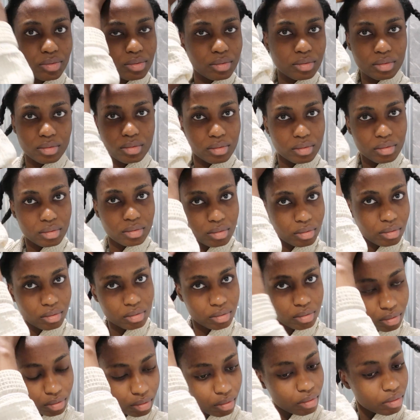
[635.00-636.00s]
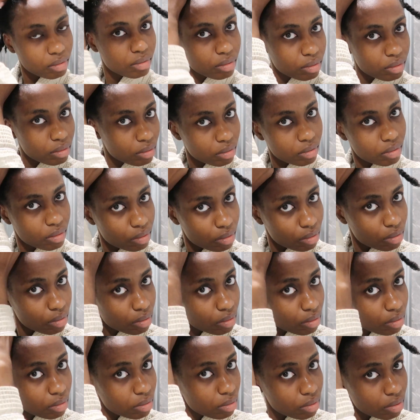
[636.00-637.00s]
hair in braids,
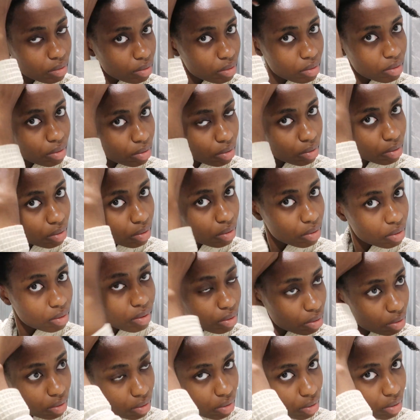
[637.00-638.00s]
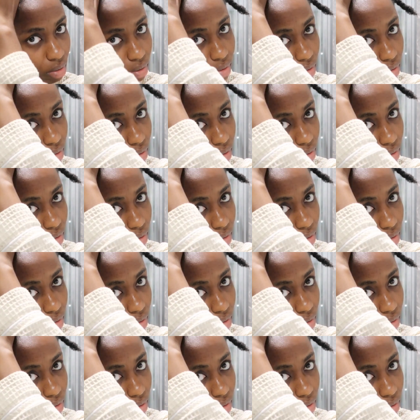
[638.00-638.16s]
because that is